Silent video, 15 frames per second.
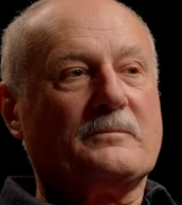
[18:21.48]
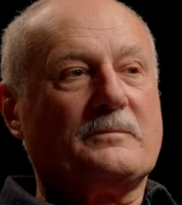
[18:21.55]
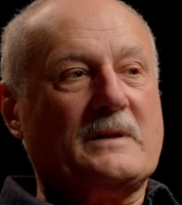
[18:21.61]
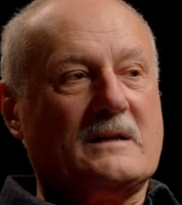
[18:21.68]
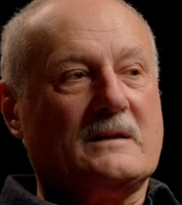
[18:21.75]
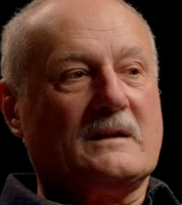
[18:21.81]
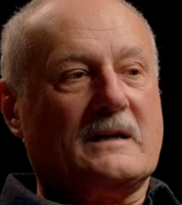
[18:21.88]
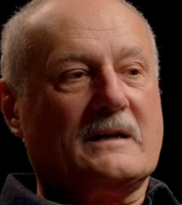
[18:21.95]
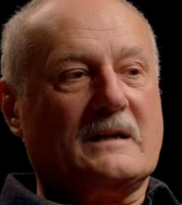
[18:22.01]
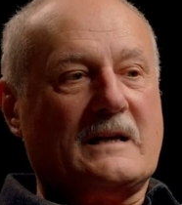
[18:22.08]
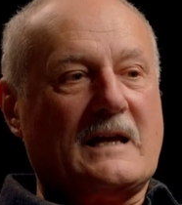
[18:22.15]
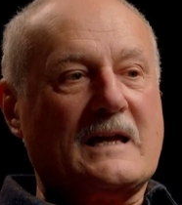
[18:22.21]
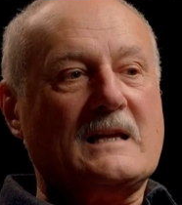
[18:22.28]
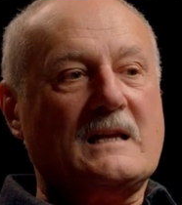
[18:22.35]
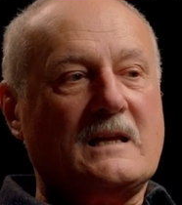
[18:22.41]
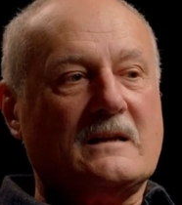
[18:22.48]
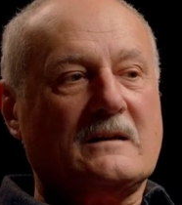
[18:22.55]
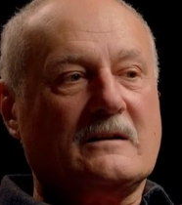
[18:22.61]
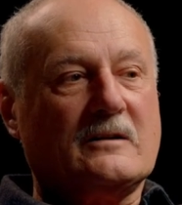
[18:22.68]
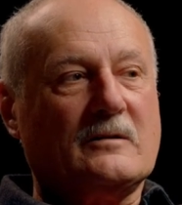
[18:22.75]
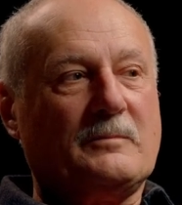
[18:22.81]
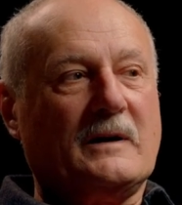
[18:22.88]
being like an
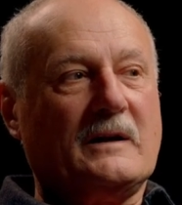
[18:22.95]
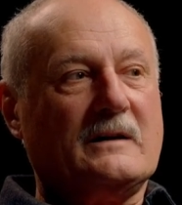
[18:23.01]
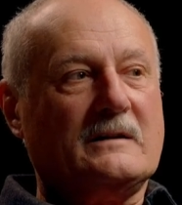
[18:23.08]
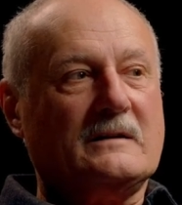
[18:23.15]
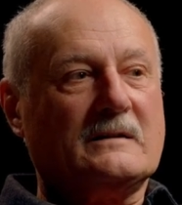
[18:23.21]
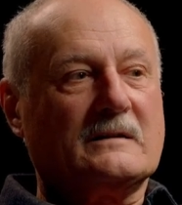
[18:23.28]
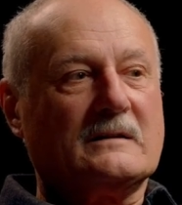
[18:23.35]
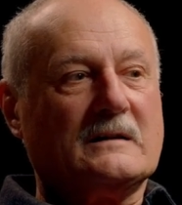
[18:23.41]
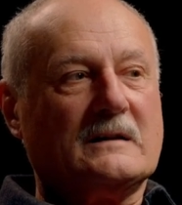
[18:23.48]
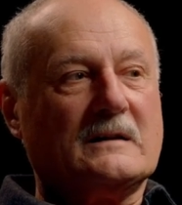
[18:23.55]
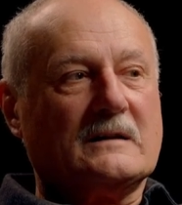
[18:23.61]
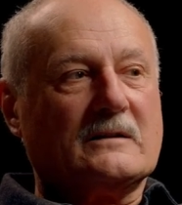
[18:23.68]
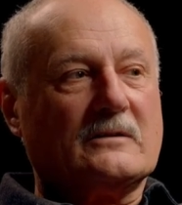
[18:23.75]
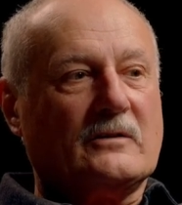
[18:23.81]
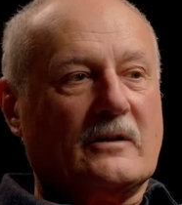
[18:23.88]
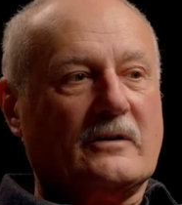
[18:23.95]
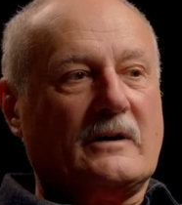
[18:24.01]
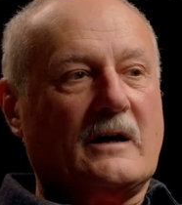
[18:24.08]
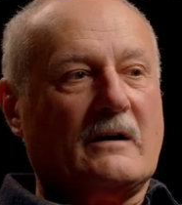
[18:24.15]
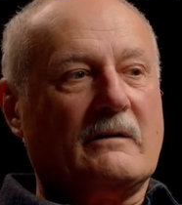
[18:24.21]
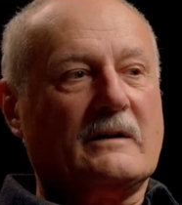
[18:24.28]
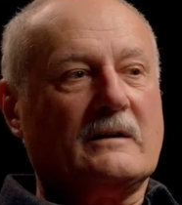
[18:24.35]
alien in a place, not
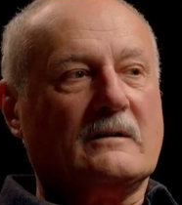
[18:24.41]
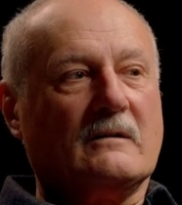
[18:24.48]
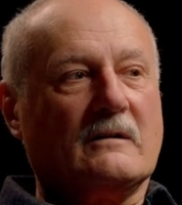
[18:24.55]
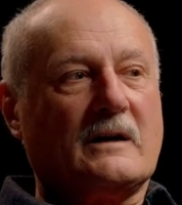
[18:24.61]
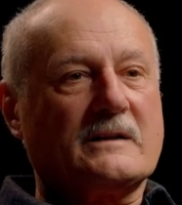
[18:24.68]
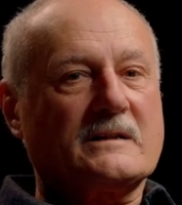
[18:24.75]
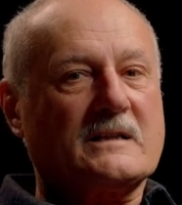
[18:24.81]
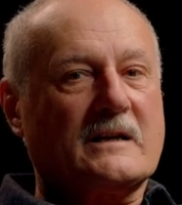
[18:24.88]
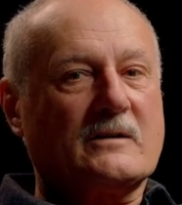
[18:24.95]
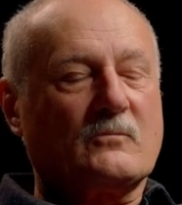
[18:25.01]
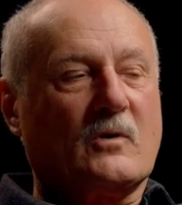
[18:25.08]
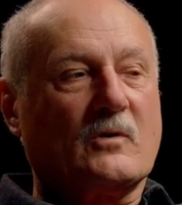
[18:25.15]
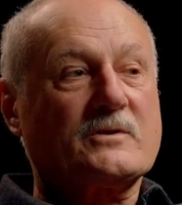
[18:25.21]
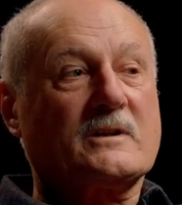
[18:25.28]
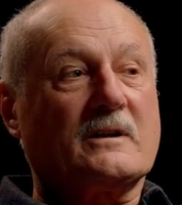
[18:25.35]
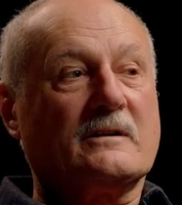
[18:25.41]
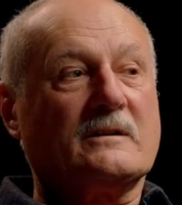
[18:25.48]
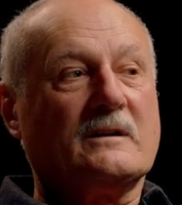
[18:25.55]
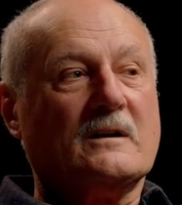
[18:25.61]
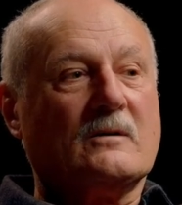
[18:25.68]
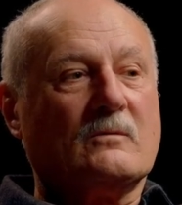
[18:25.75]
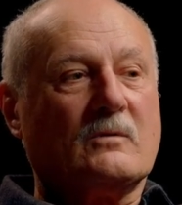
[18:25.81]
knowing, not understanding what's
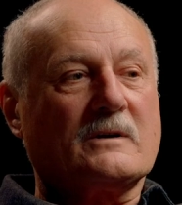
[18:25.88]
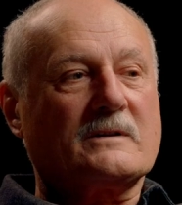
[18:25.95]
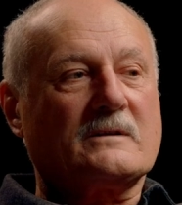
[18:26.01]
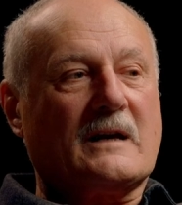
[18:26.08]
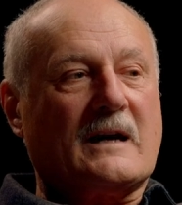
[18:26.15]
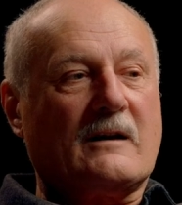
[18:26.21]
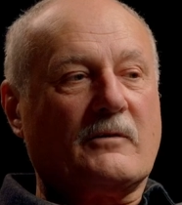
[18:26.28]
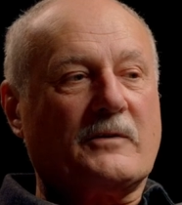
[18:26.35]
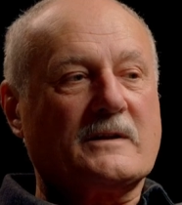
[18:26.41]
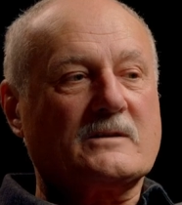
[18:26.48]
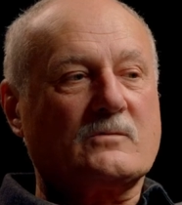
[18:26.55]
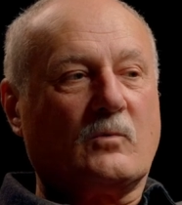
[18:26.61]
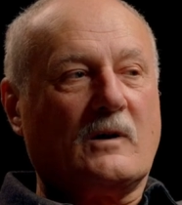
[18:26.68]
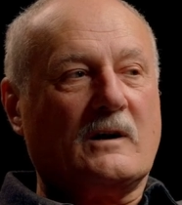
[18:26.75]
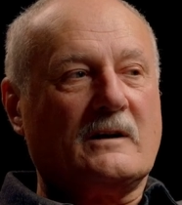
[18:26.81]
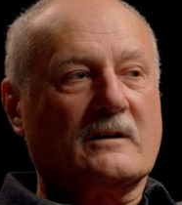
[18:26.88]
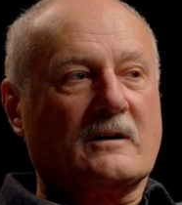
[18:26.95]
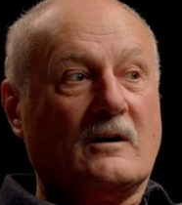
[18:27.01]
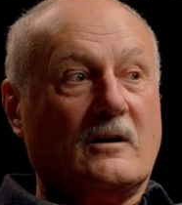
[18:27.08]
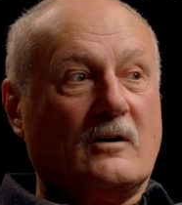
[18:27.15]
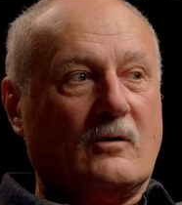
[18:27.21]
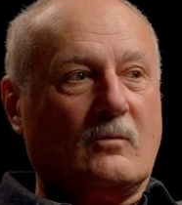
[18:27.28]
going what, how things
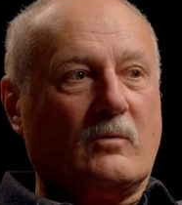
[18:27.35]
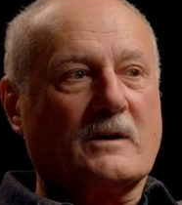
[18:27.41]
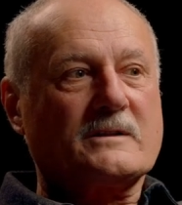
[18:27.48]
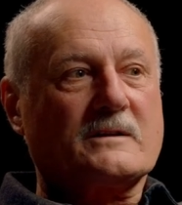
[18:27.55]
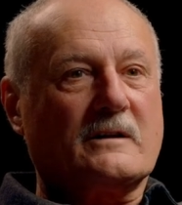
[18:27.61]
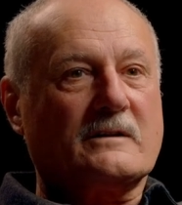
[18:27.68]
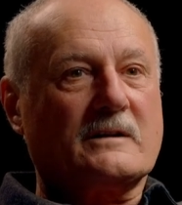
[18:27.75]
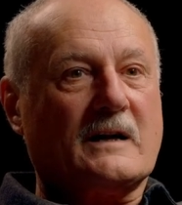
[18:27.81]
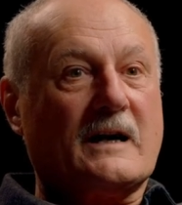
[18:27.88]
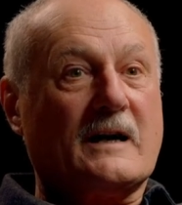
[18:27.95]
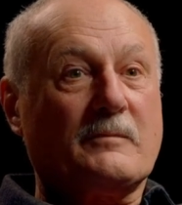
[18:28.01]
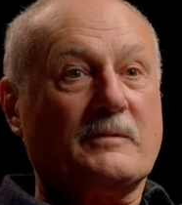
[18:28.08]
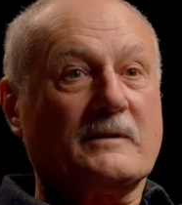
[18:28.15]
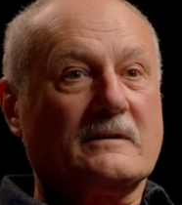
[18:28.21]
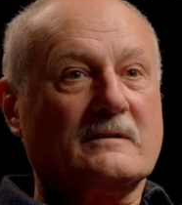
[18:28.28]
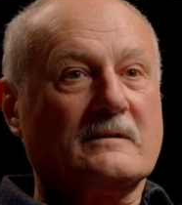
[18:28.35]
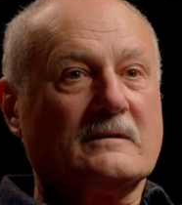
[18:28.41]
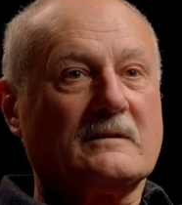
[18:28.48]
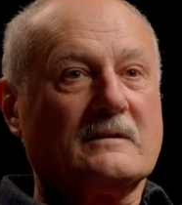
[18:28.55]
work or what's going to happen.